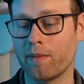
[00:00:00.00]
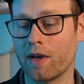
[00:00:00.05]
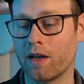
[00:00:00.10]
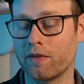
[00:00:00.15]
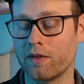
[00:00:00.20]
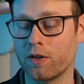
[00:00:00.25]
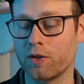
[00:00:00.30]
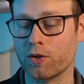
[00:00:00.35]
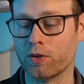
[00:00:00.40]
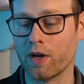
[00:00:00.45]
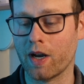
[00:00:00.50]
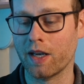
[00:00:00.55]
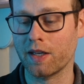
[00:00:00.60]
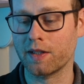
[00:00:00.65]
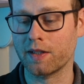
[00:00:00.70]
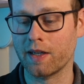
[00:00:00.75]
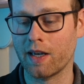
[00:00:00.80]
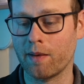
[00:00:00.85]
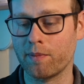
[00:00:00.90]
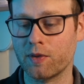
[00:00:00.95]
about the
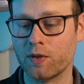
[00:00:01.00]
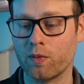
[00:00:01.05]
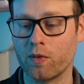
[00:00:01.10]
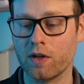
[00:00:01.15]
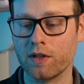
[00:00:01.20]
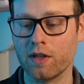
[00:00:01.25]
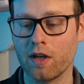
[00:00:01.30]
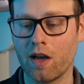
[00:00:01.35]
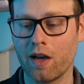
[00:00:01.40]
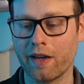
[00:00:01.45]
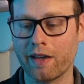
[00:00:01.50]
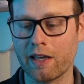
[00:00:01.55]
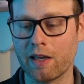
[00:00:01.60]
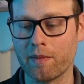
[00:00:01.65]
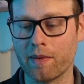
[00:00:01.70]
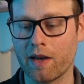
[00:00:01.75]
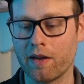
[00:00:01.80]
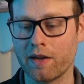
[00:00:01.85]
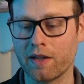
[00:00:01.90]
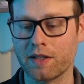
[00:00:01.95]
triceps, we're talking
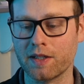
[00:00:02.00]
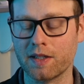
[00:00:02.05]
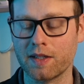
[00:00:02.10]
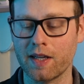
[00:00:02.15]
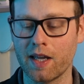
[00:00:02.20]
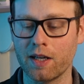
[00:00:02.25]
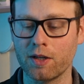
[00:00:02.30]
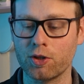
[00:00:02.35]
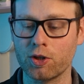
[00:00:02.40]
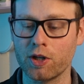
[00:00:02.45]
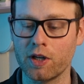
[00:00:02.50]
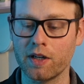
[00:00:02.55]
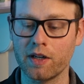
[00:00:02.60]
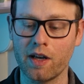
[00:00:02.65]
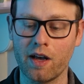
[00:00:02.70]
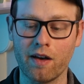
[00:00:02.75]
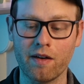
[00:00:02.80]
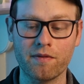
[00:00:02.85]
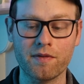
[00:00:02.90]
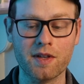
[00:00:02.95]
about extension
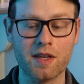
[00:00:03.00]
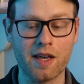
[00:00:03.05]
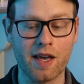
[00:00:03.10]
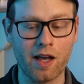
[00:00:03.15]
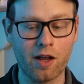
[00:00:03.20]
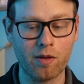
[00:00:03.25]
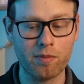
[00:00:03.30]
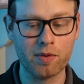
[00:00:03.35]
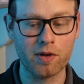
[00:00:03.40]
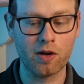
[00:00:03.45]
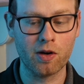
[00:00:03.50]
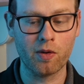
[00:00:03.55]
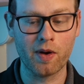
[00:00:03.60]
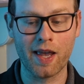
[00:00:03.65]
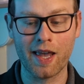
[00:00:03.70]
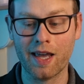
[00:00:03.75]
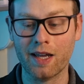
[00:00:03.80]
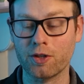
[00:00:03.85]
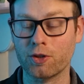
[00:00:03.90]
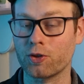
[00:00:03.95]
of the elbow
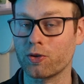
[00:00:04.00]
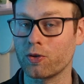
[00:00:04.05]
and